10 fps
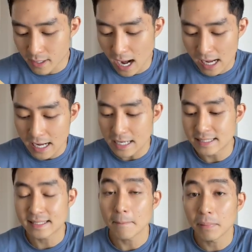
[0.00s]
than in the
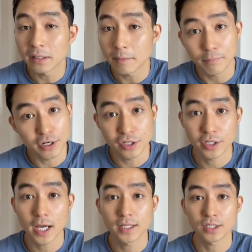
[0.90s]
simple
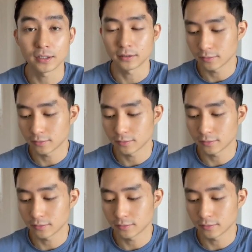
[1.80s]
depreciation.